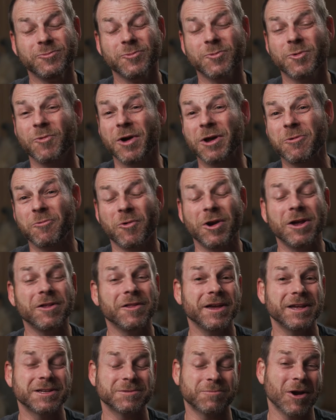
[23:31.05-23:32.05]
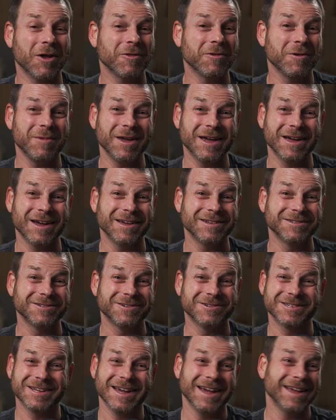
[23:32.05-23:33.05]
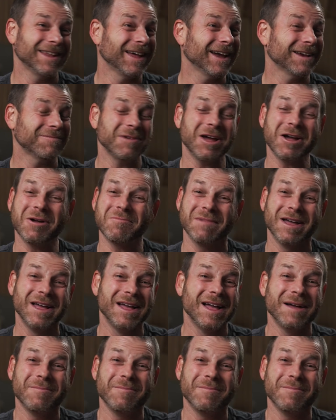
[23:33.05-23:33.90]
When really it's probably because you're saying like, nope,